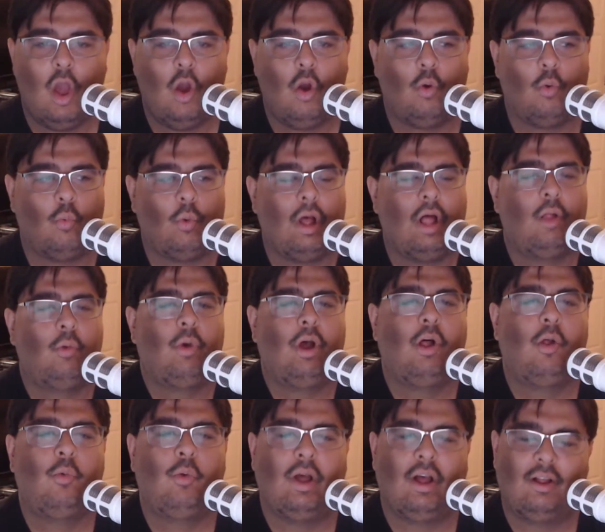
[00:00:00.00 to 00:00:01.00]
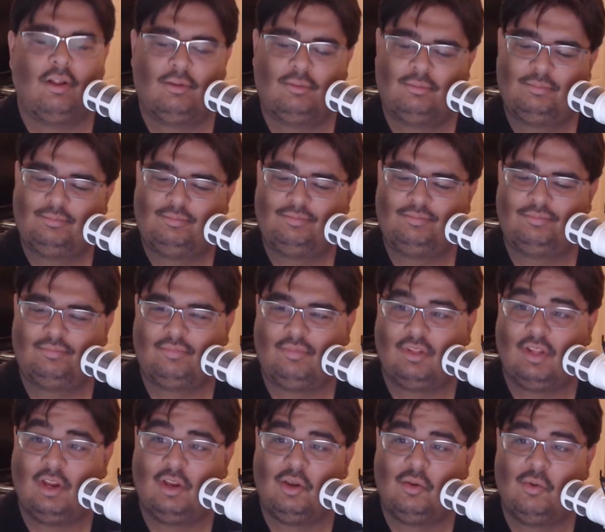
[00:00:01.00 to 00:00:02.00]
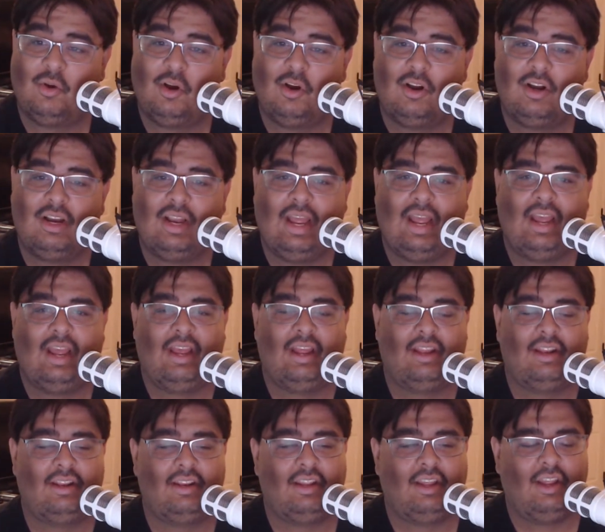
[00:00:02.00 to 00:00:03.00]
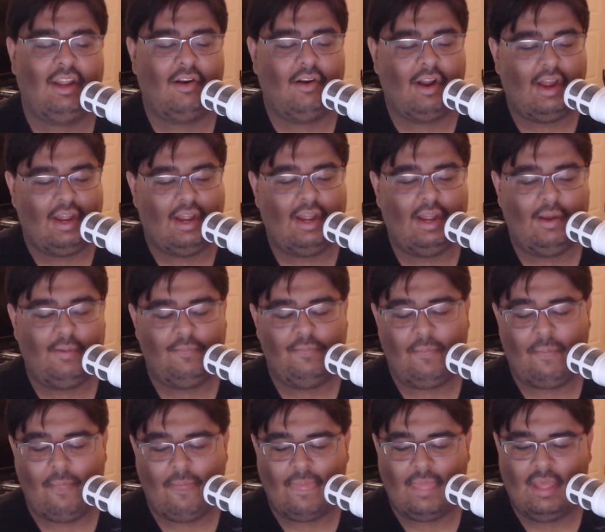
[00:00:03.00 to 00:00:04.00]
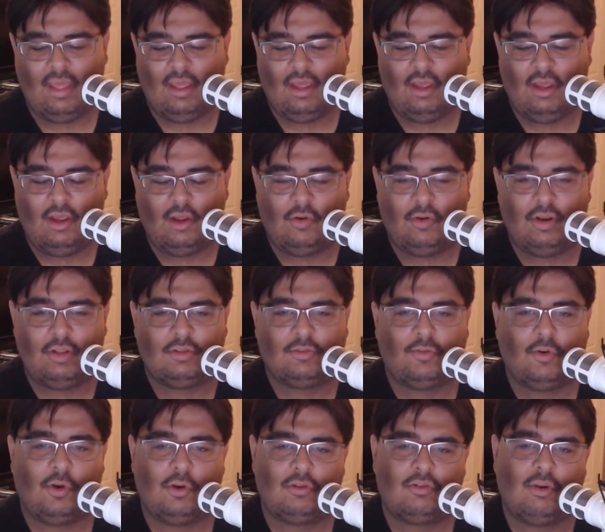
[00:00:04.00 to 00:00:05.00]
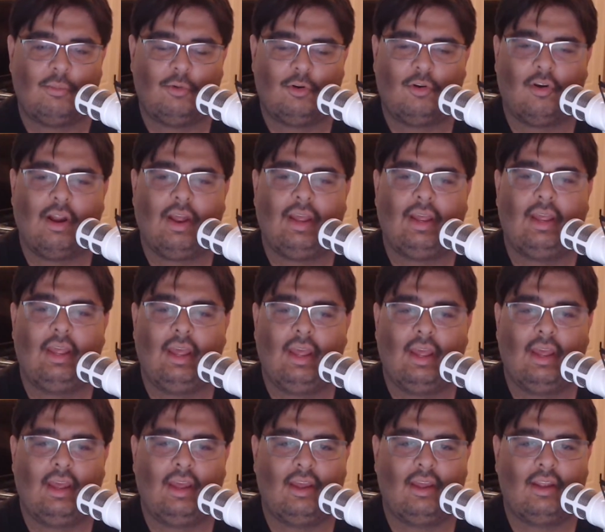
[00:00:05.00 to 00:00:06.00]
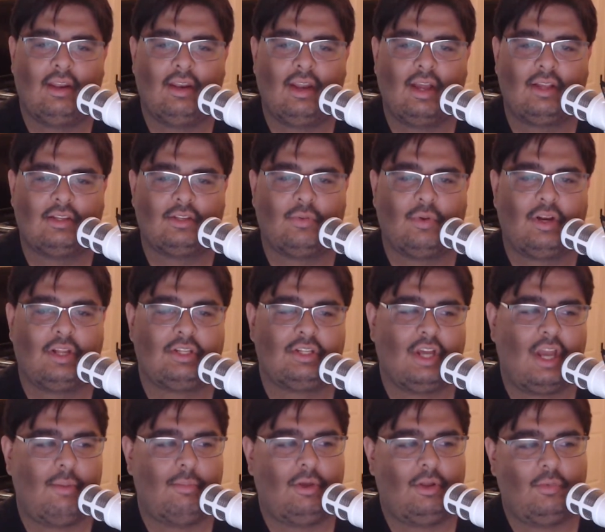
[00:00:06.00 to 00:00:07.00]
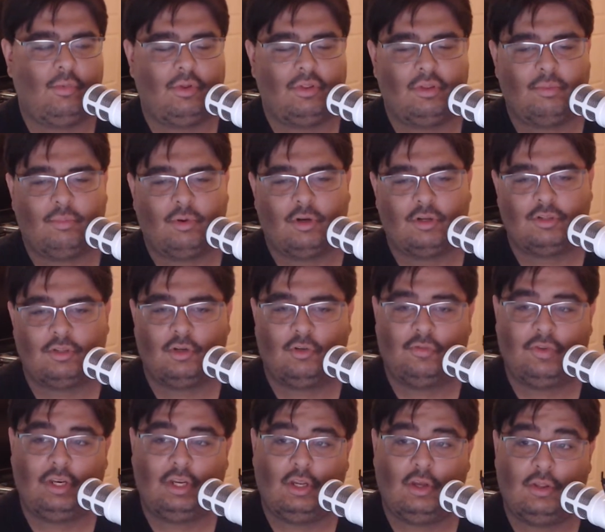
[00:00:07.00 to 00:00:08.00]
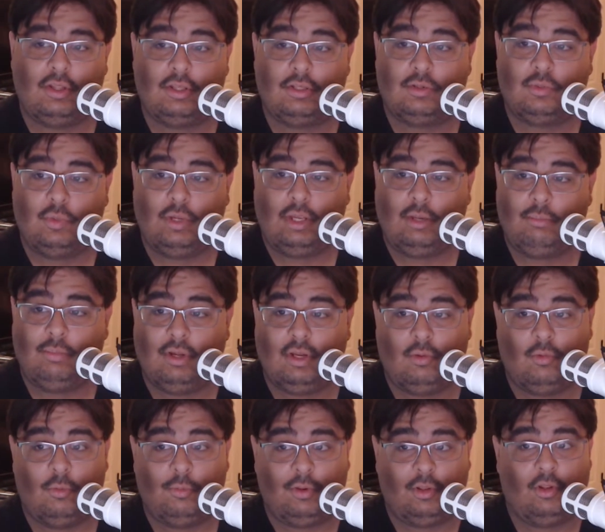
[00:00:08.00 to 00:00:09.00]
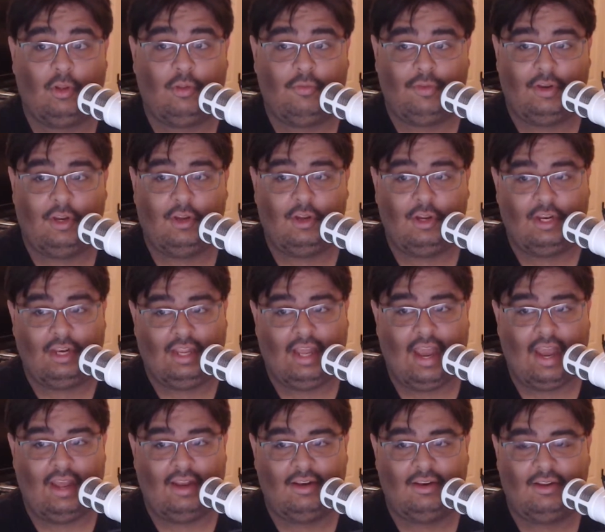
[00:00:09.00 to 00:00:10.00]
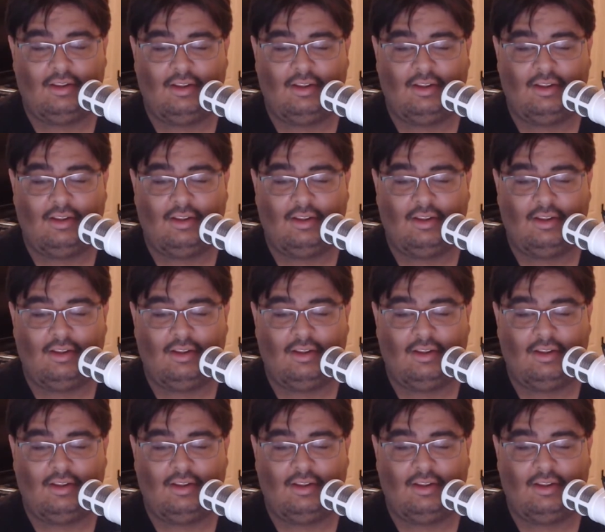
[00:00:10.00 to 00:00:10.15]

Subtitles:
Well, well, well. There you are, and here I am. Greetings, folks. Rebel Gray, and I just wanted to chime in with a personal video this week, but it won't be the only video you're going to get.